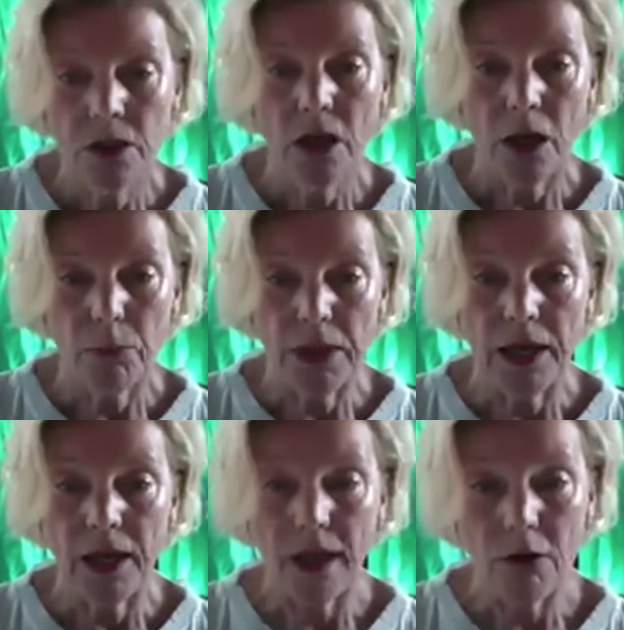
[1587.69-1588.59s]
I
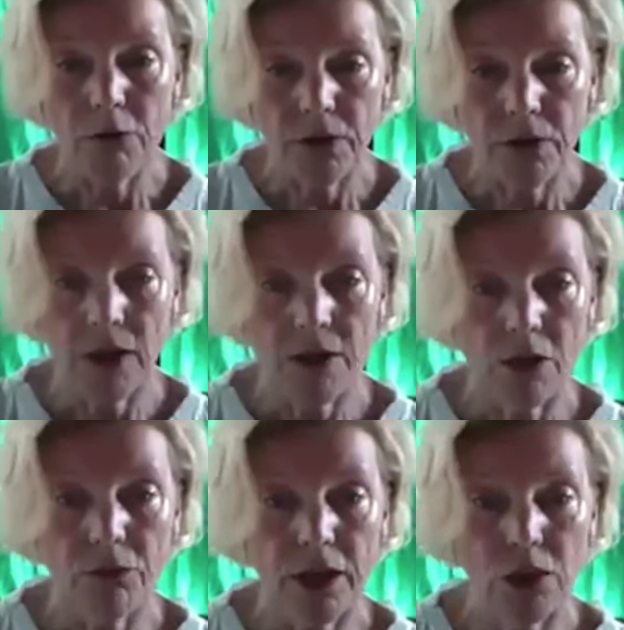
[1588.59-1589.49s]
behave as
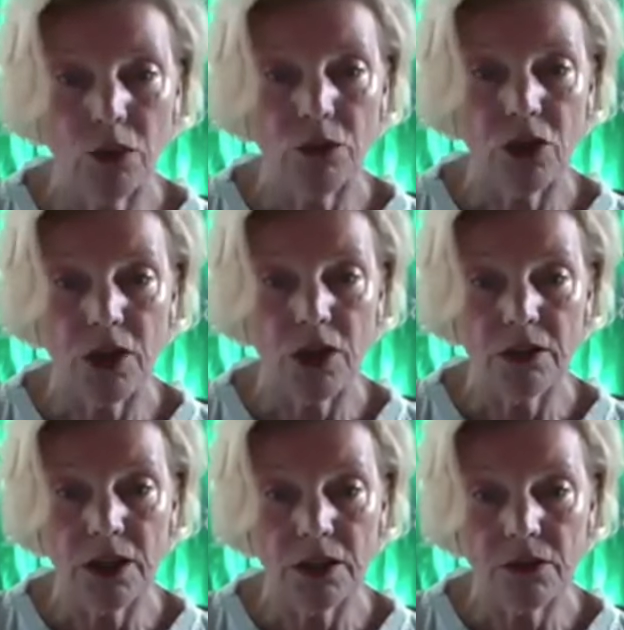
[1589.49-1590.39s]
if I don't hear
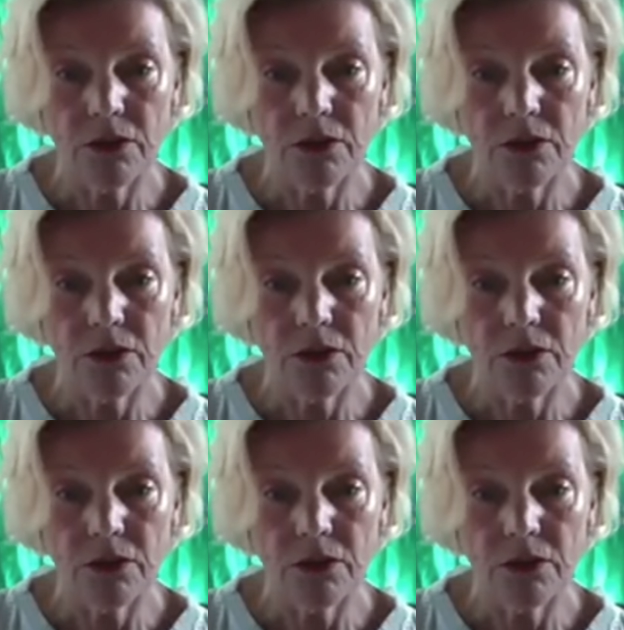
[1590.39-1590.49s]
it.